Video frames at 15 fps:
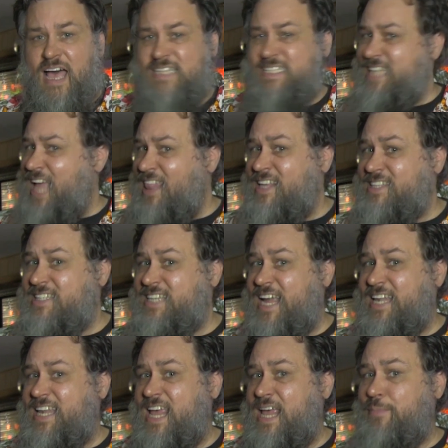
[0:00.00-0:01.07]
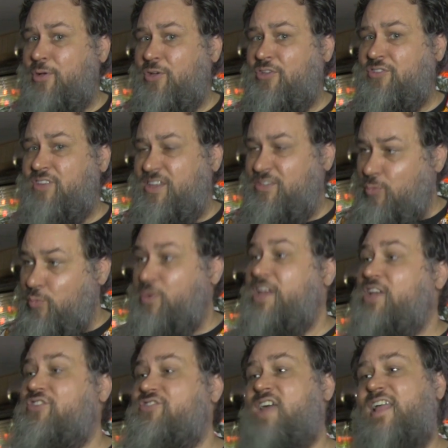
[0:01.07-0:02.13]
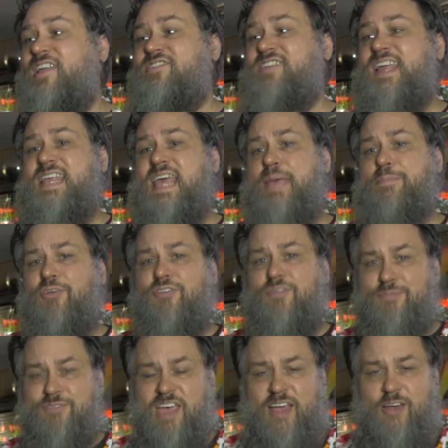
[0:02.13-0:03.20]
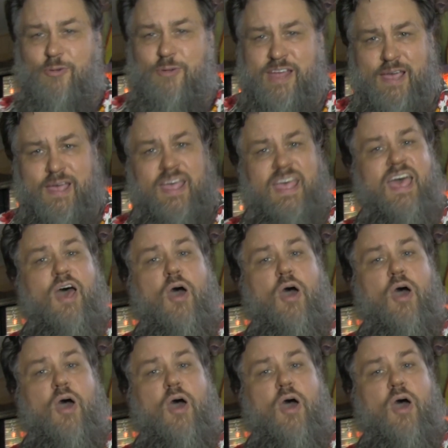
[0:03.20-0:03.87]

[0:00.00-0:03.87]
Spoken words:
solid state tables, these real solid state tables from Zaccaria,